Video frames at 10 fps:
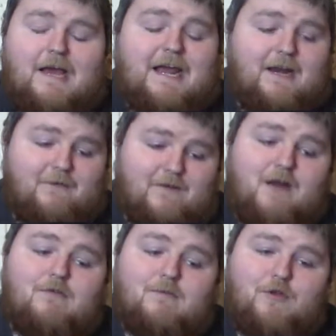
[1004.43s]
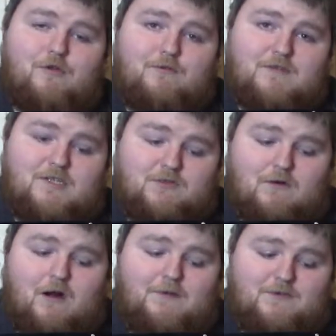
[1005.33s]
And if I remove this
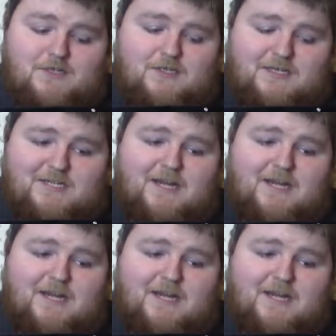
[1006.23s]
rod, there's a good